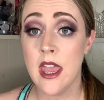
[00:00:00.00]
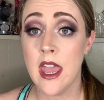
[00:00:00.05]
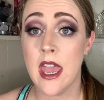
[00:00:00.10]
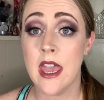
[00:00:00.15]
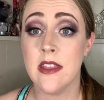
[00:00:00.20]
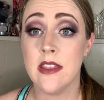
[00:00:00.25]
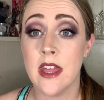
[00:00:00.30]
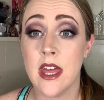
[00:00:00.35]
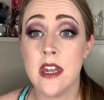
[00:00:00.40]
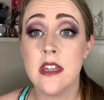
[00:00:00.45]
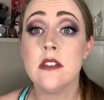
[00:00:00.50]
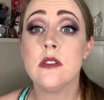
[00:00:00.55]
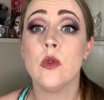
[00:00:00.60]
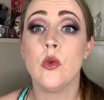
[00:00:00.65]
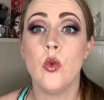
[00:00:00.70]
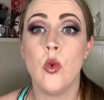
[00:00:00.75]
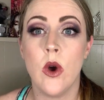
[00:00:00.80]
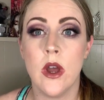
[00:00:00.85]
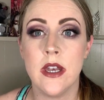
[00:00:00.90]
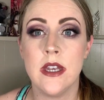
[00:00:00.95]
And that is
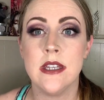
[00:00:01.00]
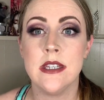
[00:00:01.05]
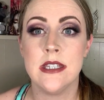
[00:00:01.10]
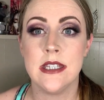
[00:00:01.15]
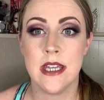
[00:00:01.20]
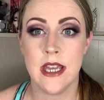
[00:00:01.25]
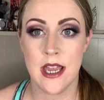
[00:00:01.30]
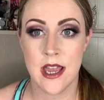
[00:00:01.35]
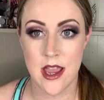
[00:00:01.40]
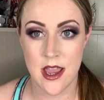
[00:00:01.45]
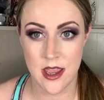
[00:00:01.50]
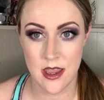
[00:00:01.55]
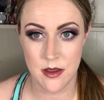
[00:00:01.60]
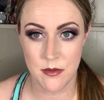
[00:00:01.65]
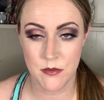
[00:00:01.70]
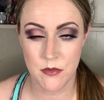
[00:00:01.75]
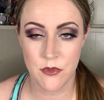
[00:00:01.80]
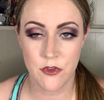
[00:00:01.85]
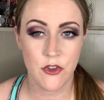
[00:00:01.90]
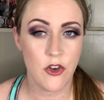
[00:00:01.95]
one
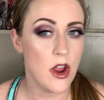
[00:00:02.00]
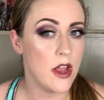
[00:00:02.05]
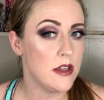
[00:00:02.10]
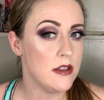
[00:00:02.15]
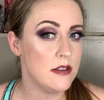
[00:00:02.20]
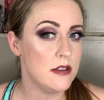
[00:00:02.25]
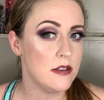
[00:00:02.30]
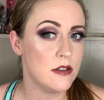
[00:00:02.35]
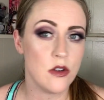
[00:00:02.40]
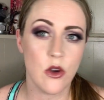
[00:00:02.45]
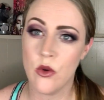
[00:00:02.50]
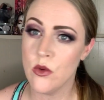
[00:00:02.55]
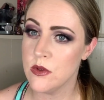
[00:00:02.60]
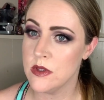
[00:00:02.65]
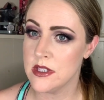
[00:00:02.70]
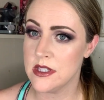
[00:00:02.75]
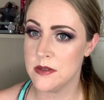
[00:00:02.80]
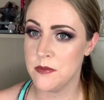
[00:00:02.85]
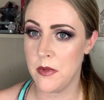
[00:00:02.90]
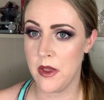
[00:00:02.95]
time. Friends don't
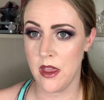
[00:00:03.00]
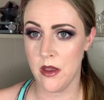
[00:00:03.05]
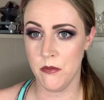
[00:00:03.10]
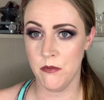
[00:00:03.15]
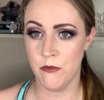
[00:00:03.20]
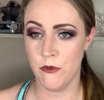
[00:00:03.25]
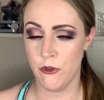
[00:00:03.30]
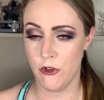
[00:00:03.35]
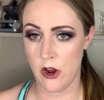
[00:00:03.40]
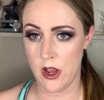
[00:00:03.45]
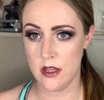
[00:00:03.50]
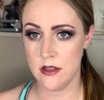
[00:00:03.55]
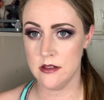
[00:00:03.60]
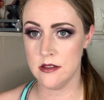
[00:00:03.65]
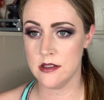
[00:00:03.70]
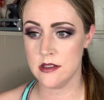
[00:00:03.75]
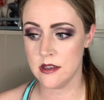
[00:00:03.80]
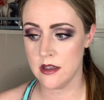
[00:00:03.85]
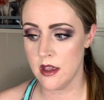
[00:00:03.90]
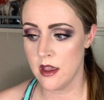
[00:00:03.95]
spam
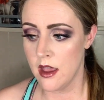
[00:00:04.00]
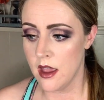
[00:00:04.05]
friends.